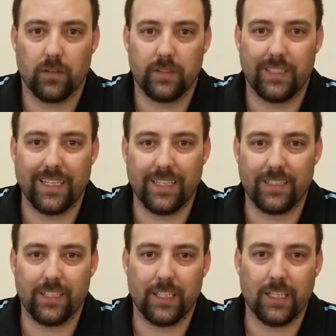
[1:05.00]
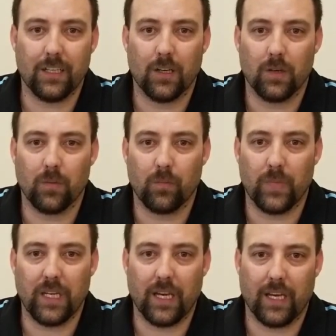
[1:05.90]

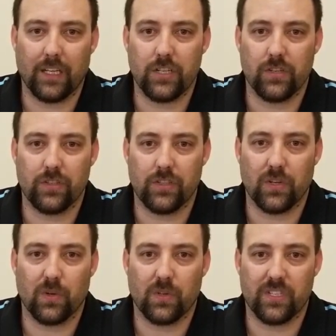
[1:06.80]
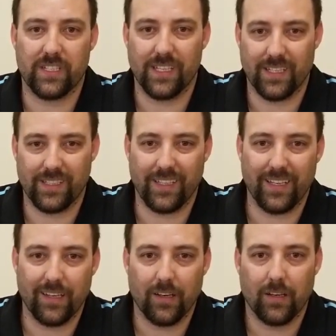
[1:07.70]

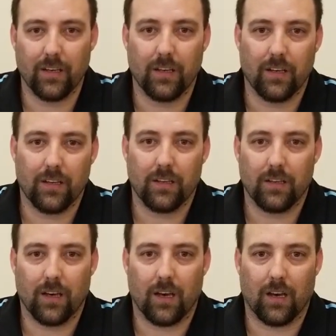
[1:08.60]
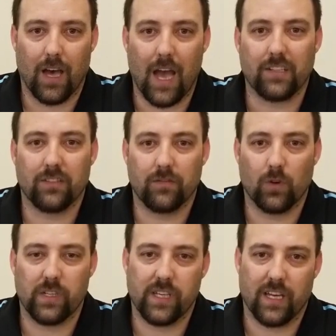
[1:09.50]
TT-BH060 active
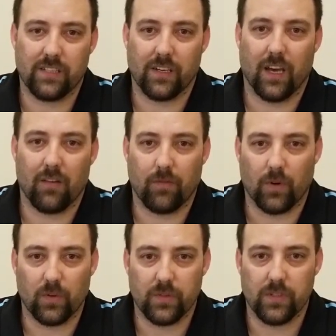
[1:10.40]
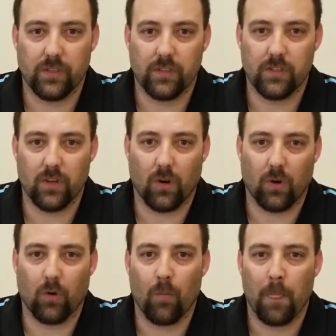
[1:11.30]
noise canceling headphones.
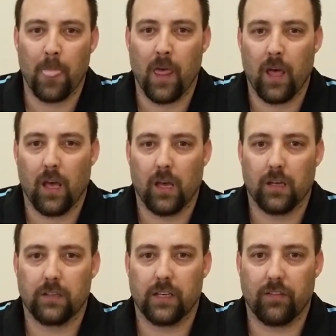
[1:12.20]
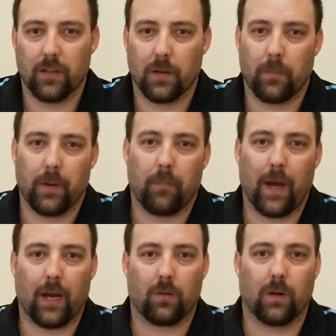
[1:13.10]
So to give you a little bit of
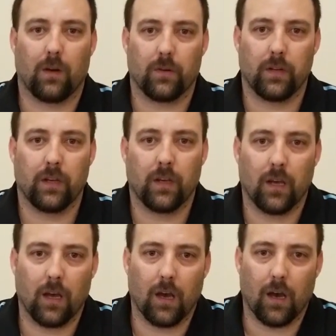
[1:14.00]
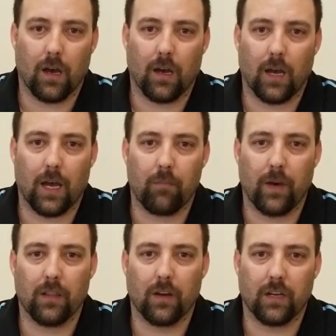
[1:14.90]
background, I've
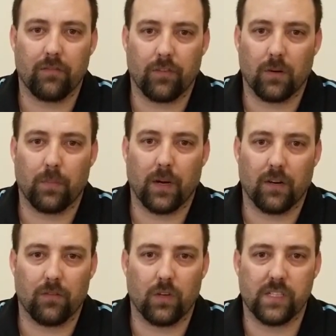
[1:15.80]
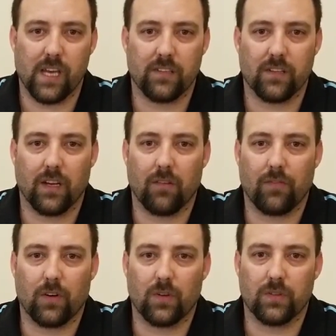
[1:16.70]
been looking for a pair of noise canceling
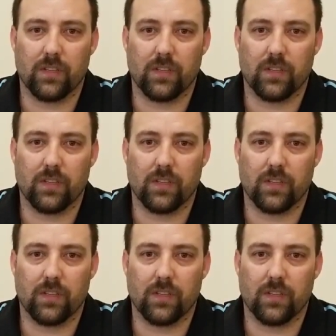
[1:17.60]
headphones.